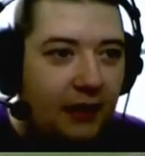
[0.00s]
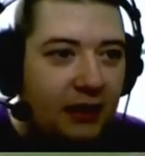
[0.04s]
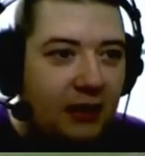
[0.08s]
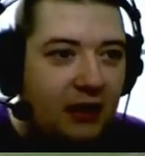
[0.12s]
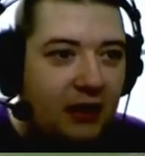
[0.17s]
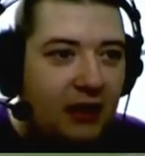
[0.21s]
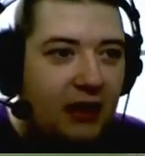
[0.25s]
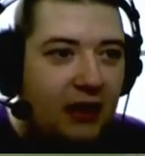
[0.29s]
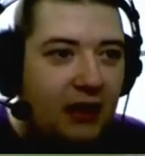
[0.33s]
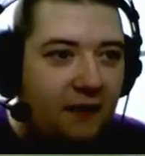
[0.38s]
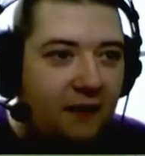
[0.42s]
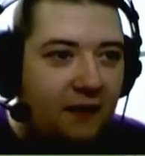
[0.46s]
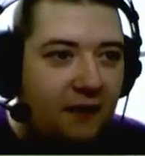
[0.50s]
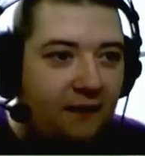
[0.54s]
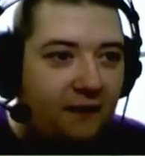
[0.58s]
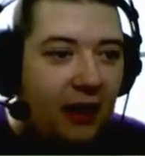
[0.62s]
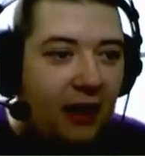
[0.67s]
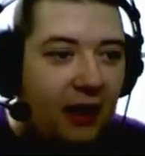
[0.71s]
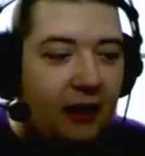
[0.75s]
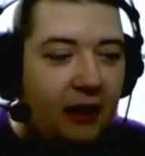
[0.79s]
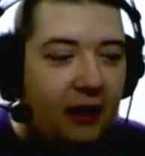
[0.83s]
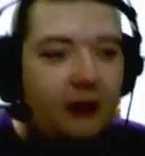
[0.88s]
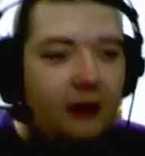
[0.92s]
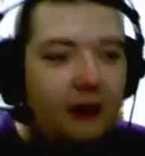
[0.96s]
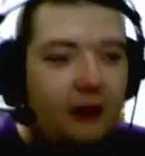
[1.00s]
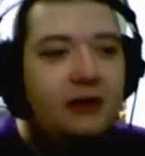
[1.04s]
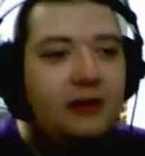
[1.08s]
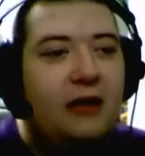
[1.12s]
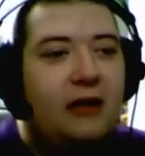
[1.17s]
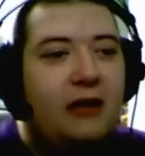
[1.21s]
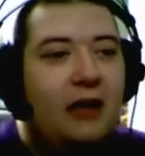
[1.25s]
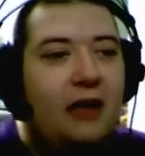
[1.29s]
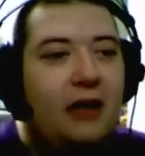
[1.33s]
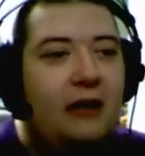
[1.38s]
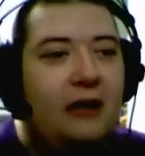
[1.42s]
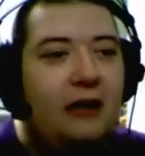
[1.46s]
He fires
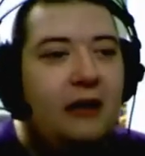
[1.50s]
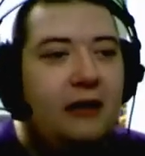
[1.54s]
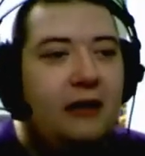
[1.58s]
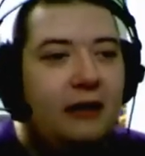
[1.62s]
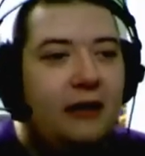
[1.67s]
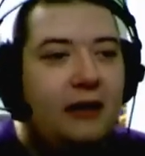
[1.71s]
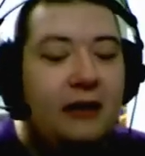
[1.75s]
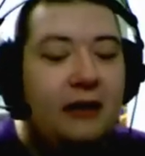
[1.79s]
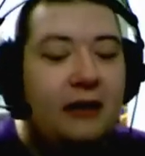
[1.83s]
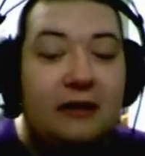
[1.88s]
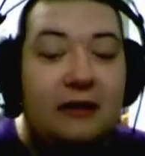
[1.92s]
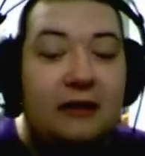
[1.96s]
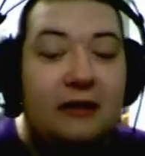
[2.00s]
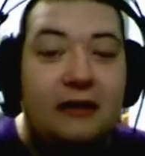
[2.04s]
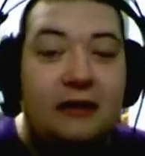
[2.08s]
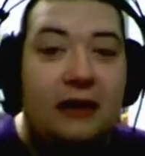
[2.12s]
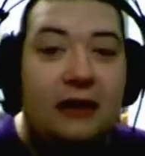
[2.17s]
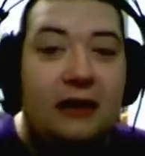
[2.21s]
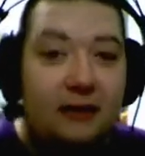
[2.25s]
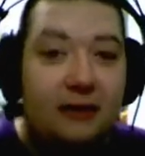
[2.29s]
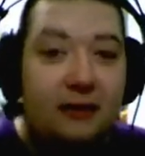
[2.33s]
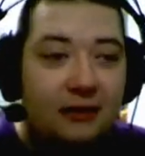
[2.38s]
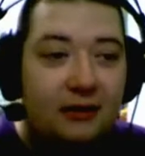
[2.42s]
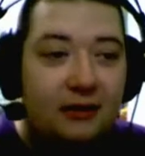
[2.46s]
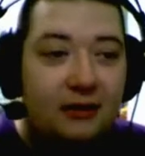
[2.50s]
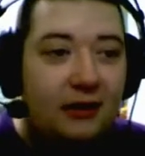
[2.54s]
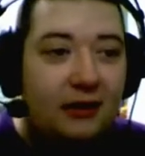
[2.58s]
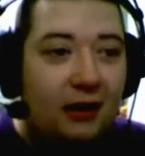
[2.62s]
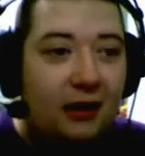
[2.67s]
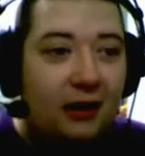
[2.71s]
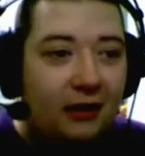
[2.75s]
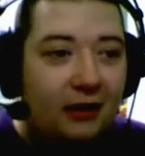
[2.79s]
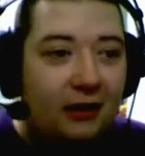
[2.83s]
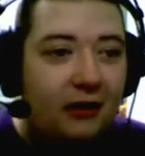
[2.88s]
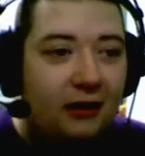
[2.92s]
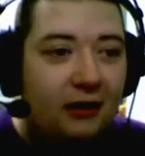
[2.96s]
and he hits the
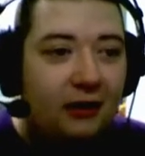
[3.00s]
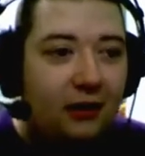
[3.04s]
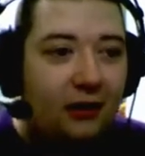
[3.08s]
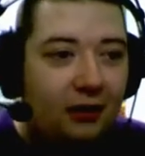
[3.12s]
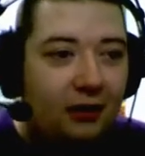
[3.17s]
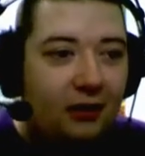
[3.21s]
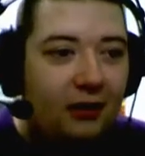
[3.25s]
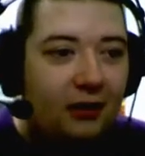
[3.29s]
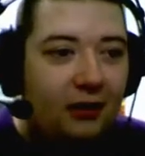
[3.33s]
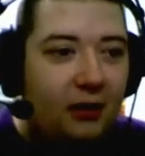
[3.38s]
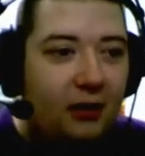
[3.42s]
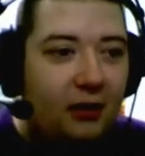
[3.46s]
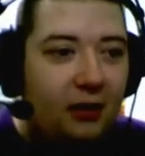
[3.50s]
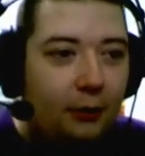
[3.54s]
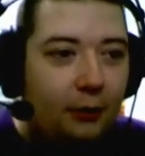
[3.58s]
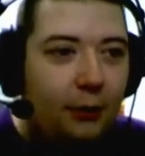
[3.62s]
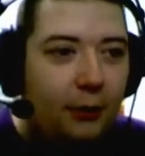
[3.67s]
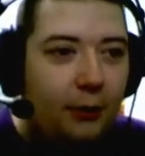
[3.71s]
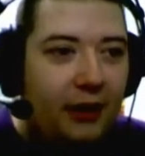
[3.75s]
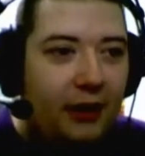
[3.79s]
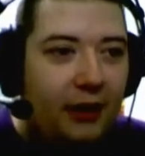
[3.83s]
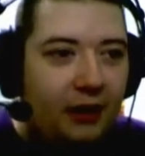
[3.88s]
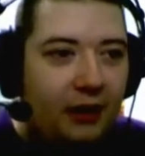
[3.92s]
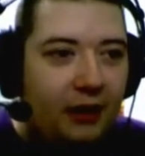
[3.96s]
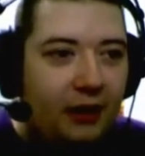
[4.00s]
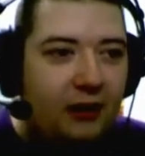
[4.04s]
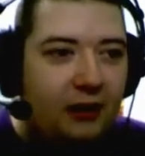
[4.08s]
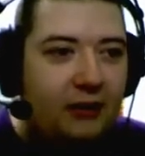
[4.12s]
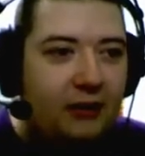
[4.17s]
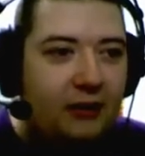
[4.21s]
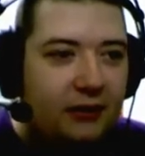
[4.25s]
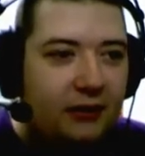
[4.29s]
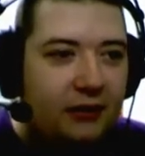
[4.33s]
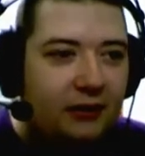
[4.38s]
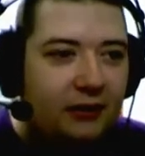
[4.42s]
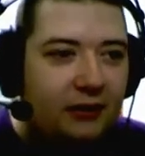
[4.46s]
hillside
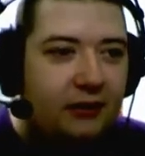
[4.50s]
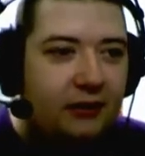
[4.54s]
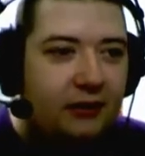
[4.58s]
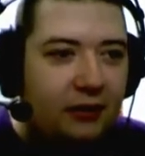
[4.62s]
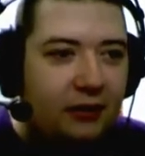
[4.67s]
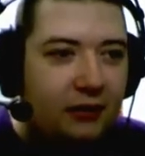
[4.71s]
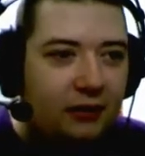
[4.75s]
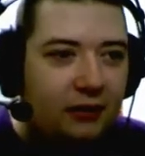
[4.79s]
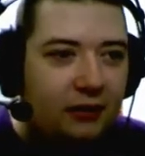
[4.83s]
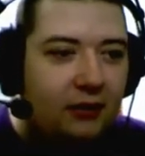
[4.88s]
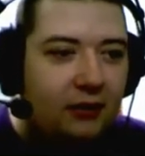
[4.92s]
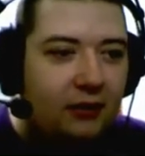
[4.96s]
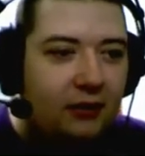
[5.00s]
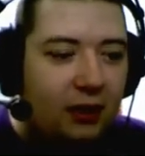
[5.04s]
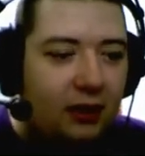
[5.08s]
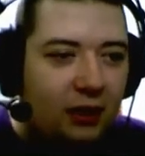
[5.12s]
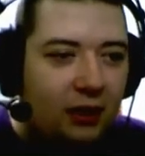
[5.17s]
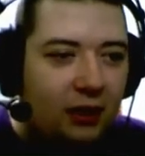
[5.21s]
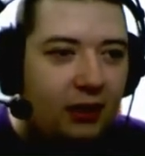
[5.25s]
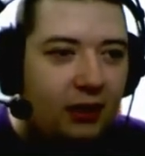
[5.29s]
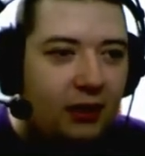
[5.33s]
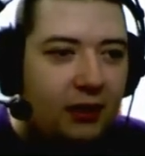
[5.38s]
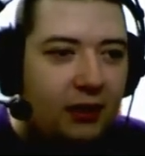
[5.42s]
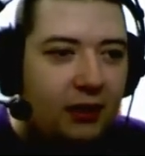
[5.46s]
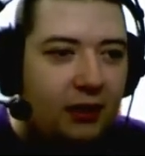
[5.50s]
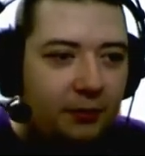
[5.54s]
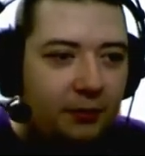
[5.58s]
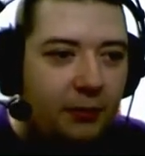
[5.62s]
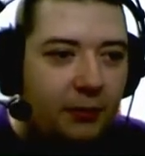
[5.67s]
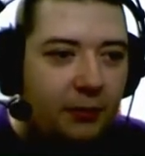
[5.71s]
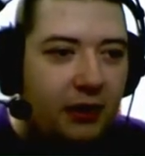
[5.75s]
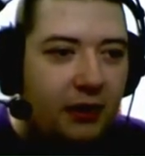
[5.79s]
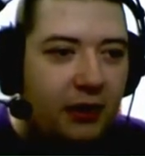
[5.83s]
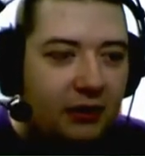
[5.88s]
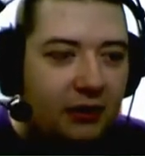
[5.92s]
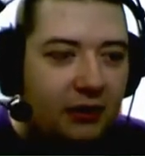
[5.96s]
because he
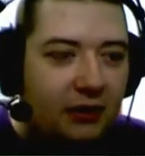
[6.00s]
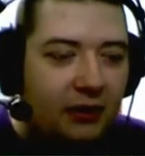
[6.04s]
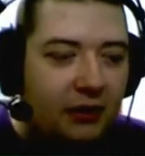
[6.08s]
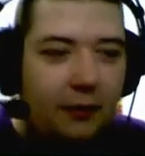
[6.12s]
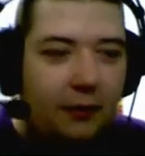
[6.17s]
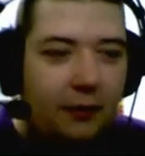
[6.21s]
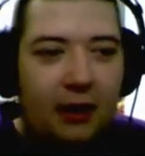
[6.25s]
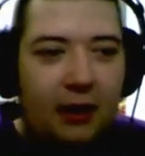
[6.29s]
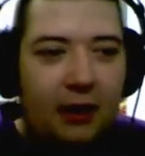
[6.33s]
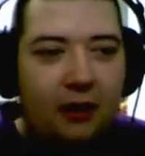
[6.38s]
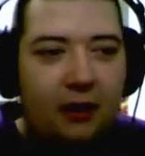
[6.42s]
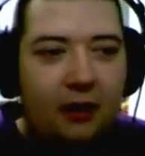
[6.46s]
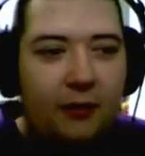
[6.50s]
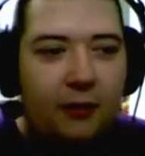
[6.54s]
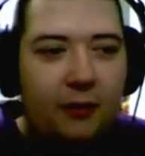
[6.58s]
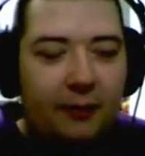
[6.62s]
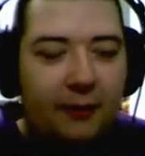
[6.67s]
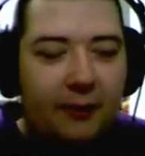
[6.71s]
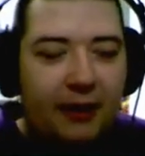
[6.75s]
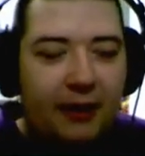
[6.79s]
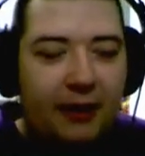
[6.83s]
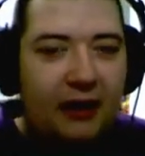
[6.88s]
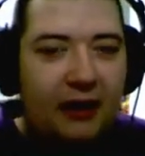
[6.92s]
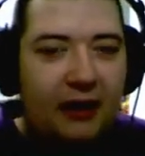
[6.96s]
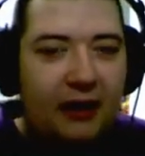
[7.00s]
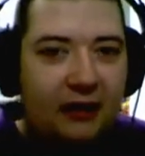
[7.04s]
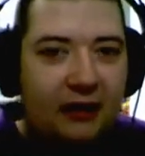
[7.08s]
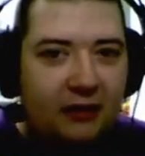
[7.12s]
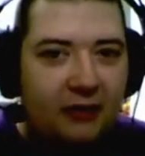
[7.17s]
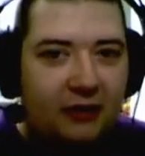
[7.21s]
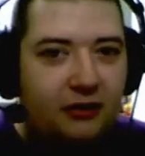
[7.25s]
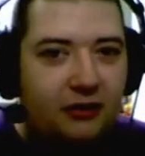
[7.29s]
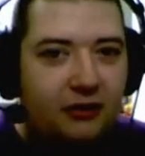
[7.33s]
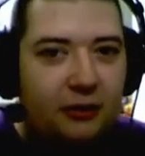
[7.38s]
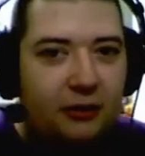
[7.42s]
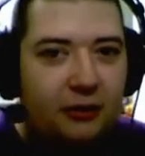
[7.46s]
may not have been paying
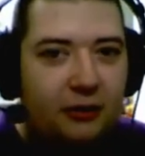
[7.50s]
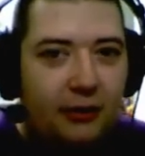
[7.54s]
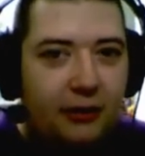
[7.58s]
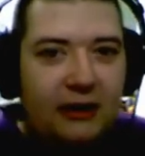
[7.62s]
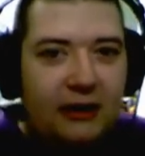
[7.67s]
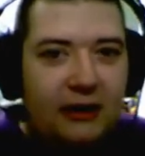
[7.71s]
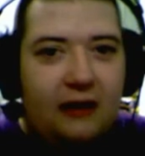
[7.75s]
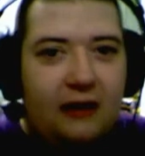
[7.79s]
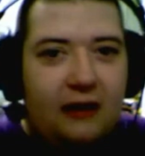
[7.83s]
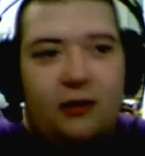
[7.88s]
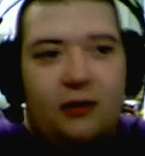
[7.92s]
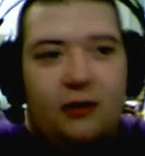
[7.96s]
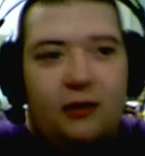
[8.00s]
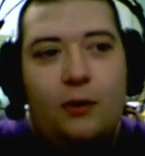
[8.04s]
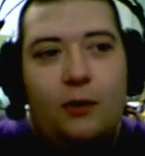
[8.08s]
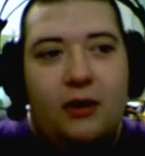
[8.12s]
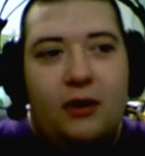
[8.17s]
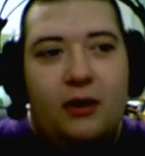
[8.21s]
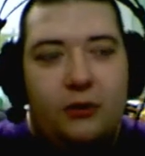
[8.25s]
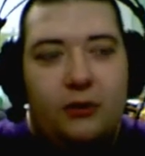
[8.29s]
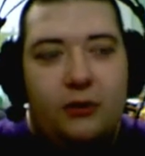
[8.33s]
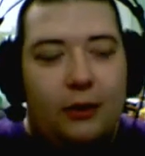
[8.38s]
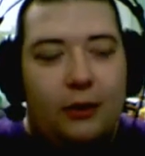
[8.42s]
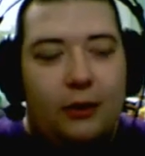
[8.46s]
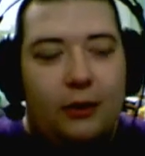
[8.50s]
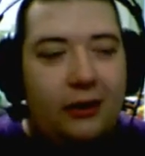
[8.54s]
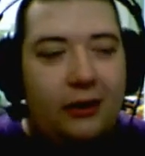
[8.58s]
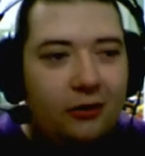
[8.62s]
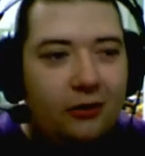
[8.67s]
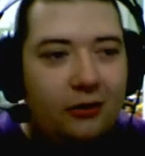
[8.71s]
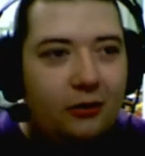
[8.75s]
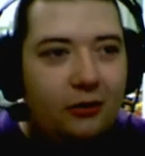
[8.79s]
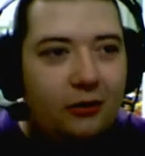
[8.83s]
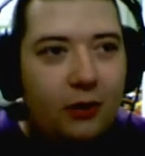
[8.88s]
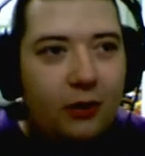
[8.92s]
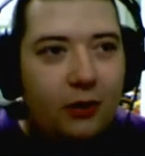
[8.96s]
attention to exactly where his
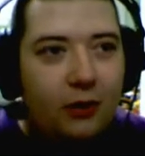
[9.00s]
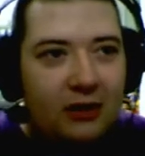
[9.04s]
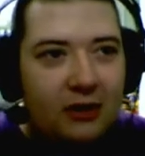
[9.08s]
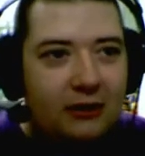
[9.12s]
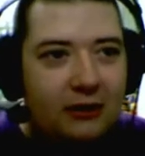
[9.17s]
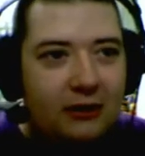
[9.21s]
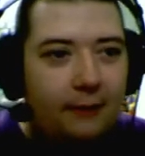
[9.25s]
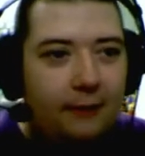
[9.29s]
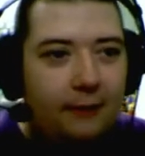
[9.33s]
reticle was.